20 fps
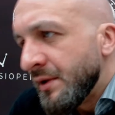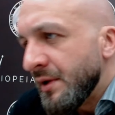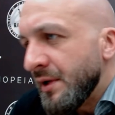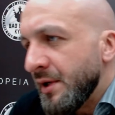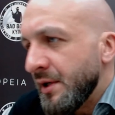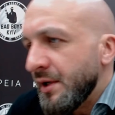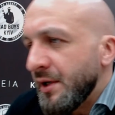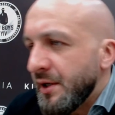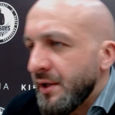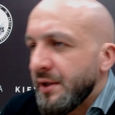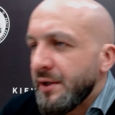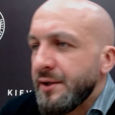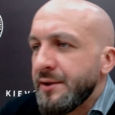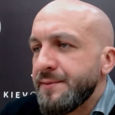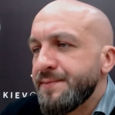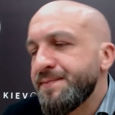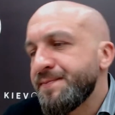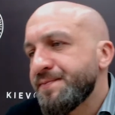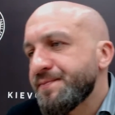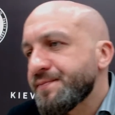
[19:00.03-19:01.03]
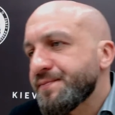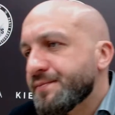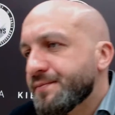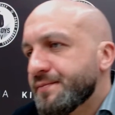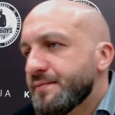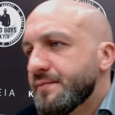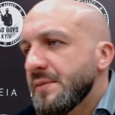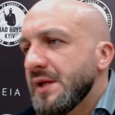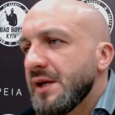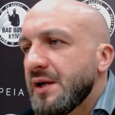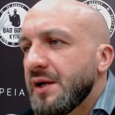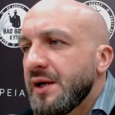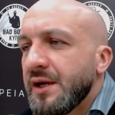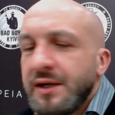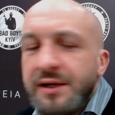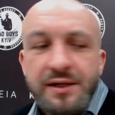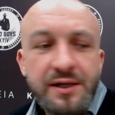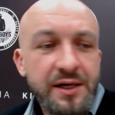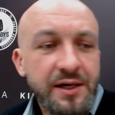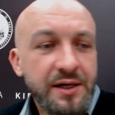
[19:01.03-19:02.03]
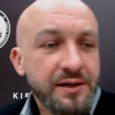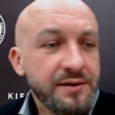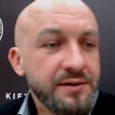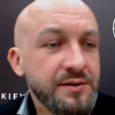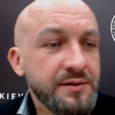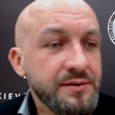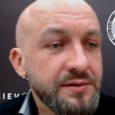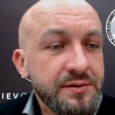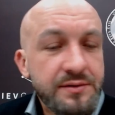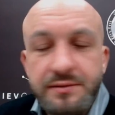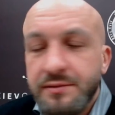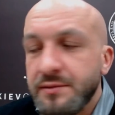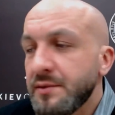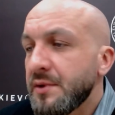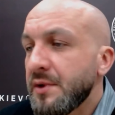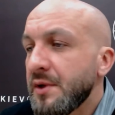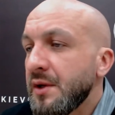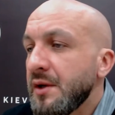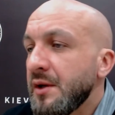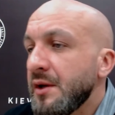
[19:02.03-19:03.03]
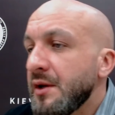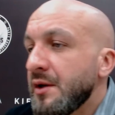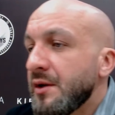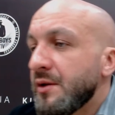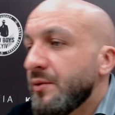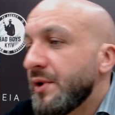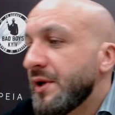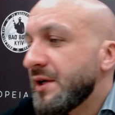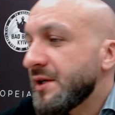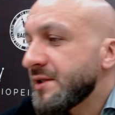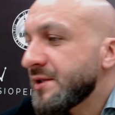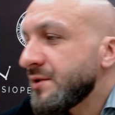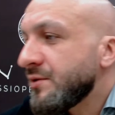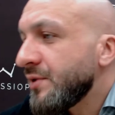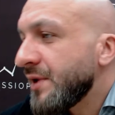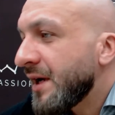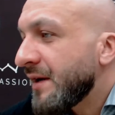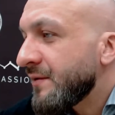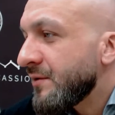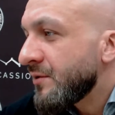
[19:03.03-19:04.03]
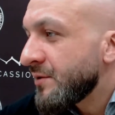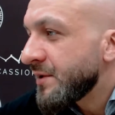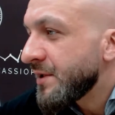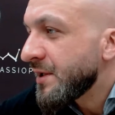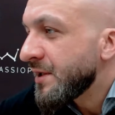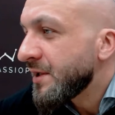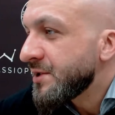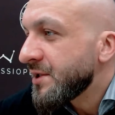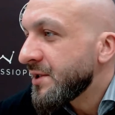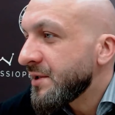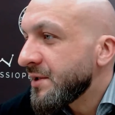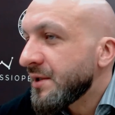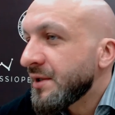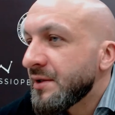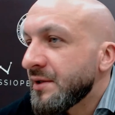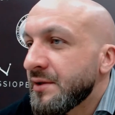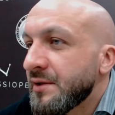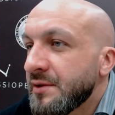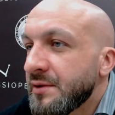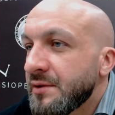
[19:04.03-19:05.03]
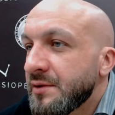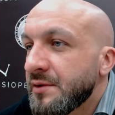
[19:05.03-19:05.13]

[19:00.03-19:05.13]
And yeah, what else do we have on the agenda?